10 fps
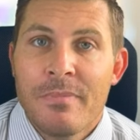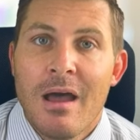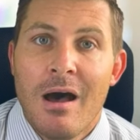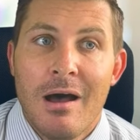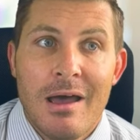
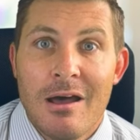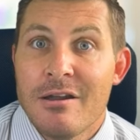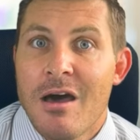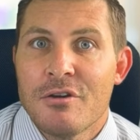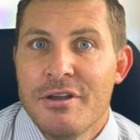Uh, on
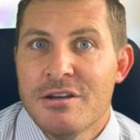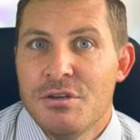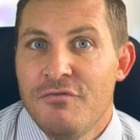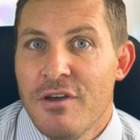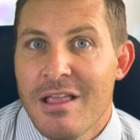other years,
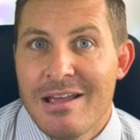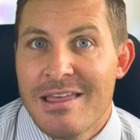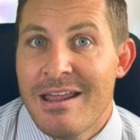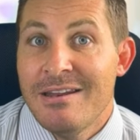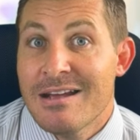you feel like
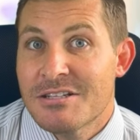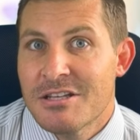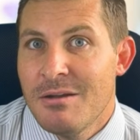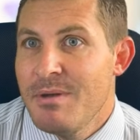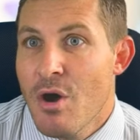that index is
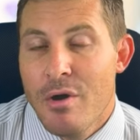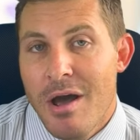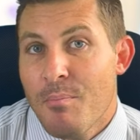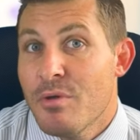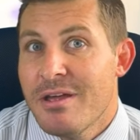going to be going
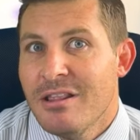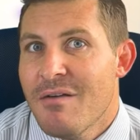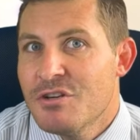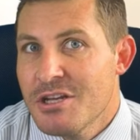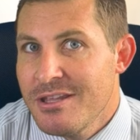up, well, then
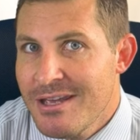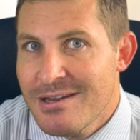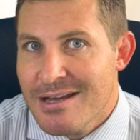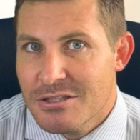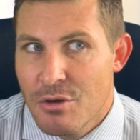leveraging the
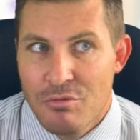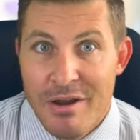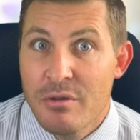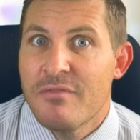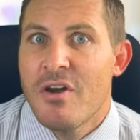index loan rate
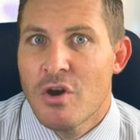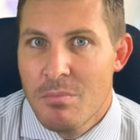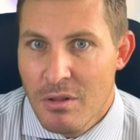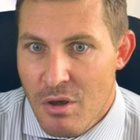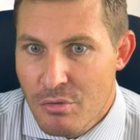or the
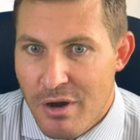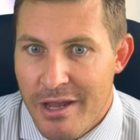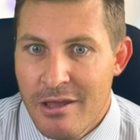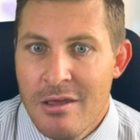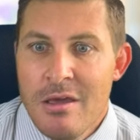variable loan
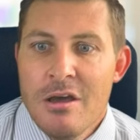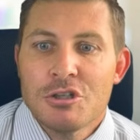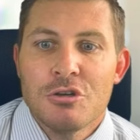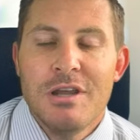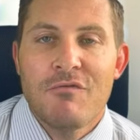rate.
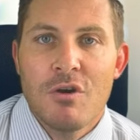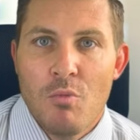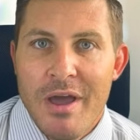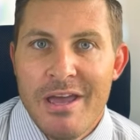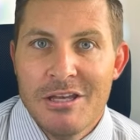So different
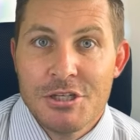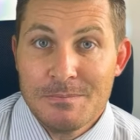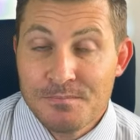ways